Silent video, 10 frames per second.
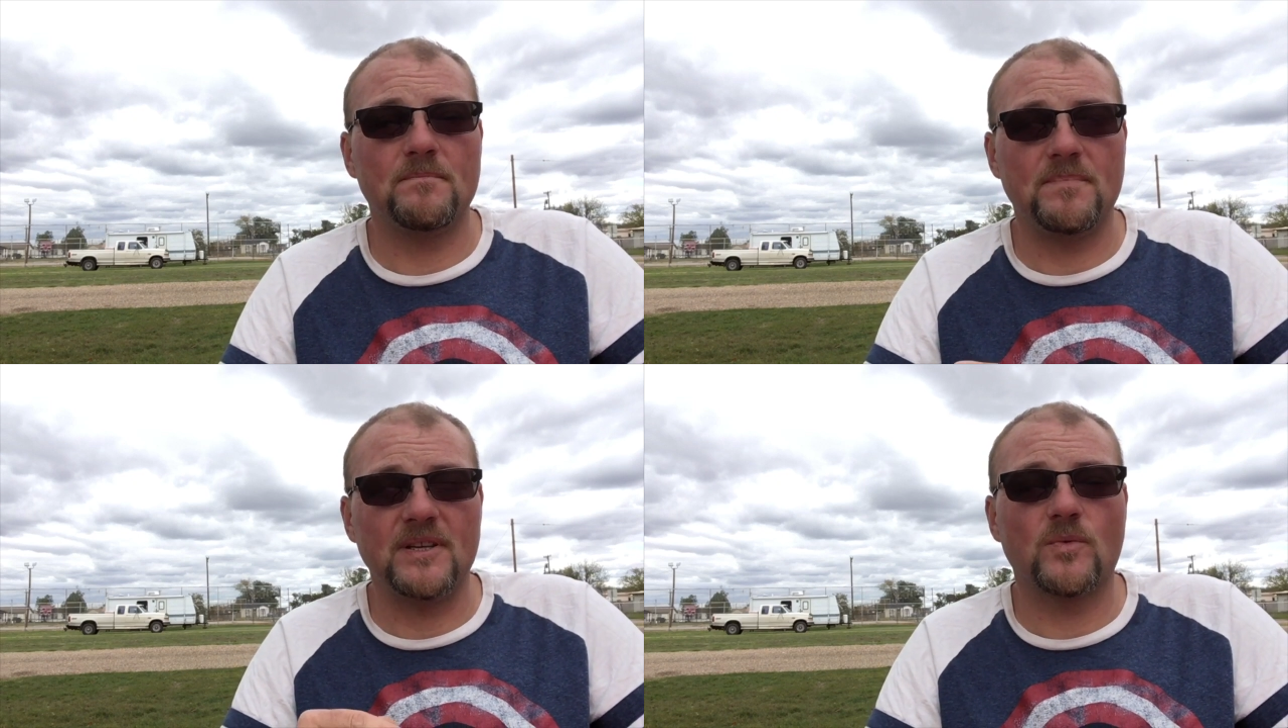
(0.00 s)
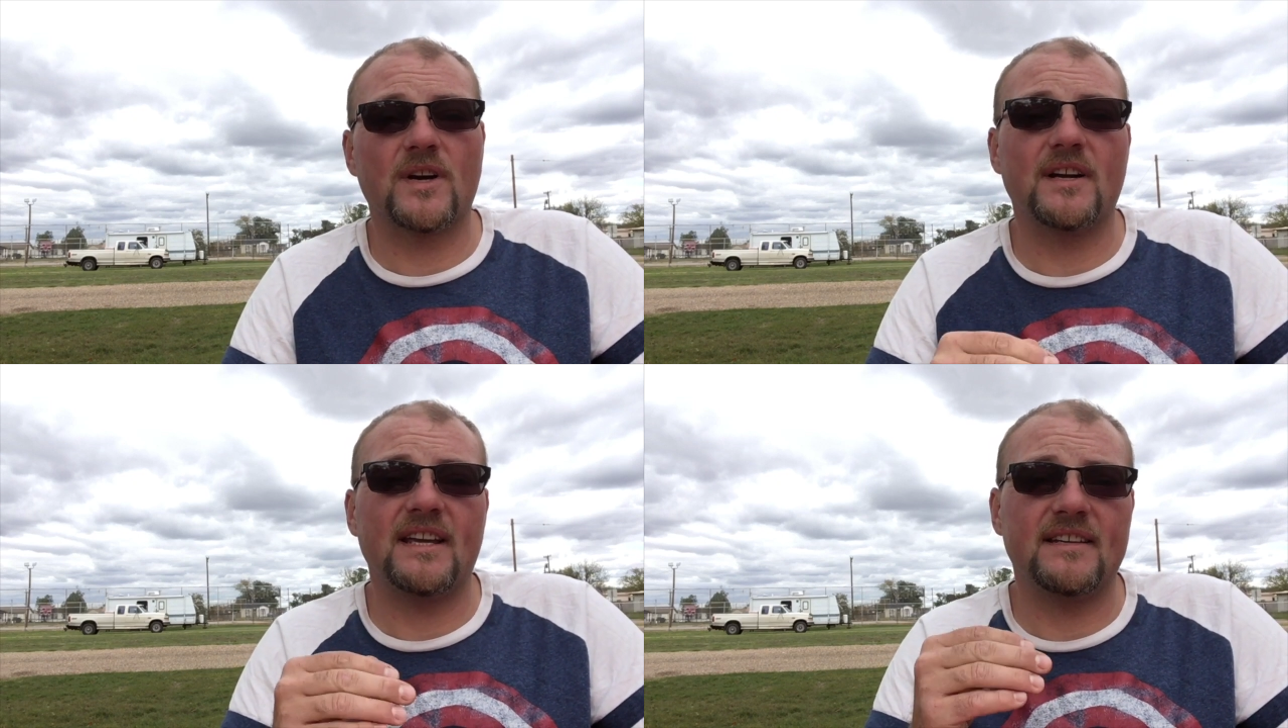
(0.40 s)
Be
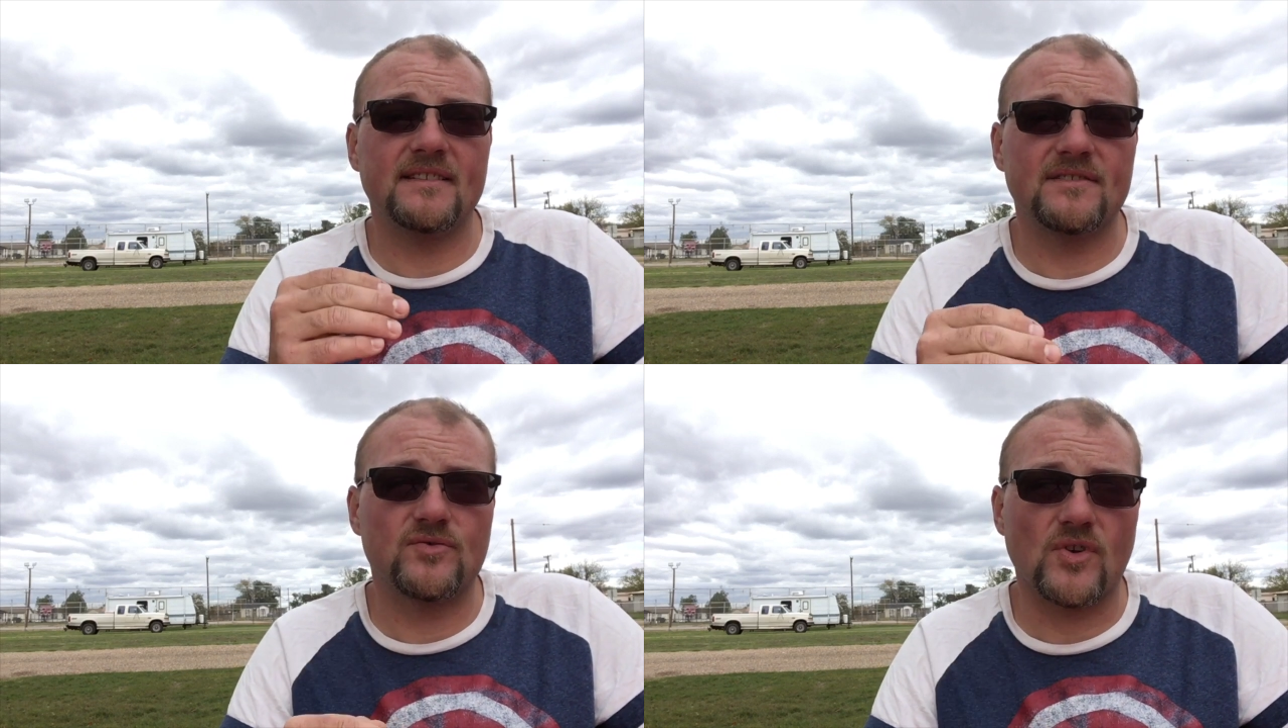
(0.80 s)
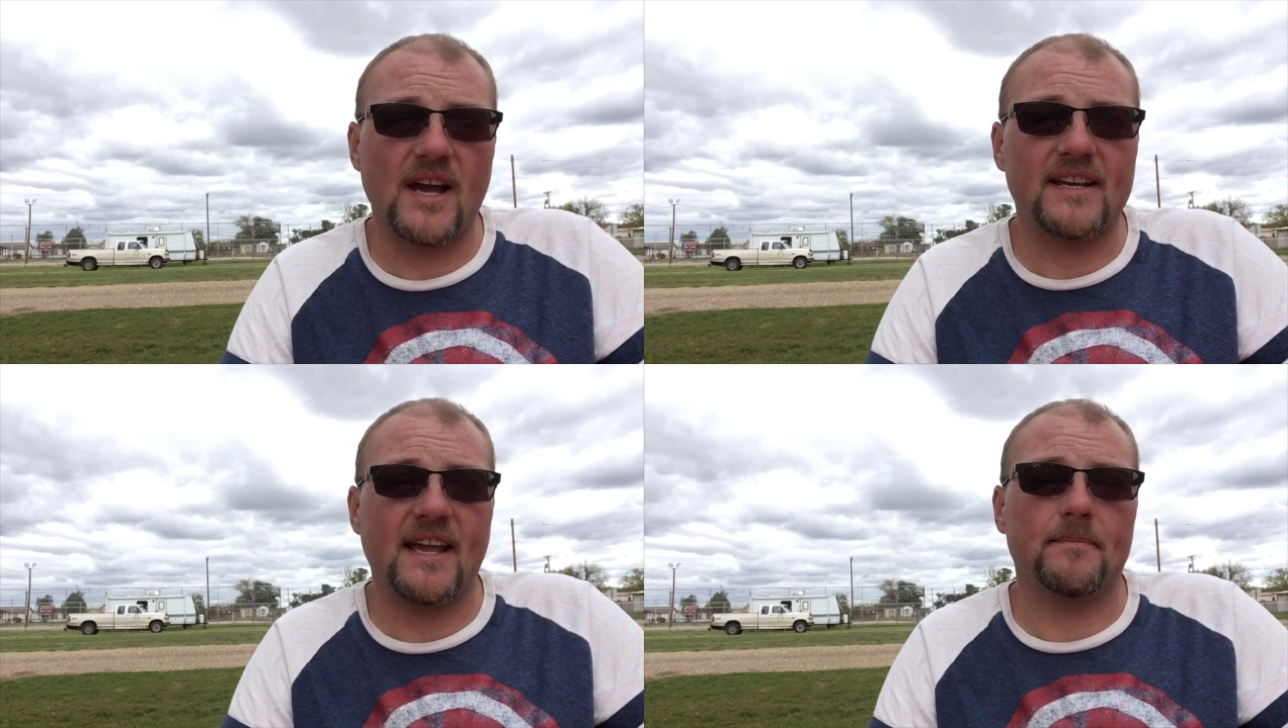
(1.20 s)
aware, it is
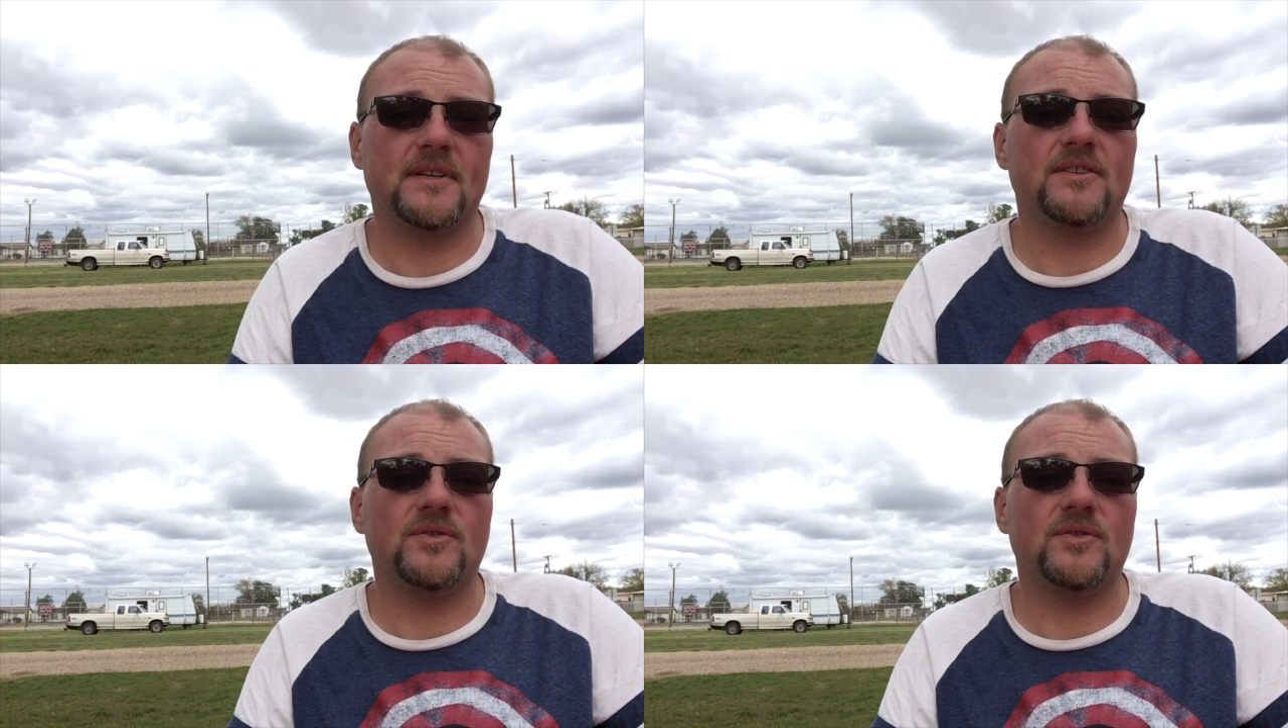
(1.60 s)
dry camping.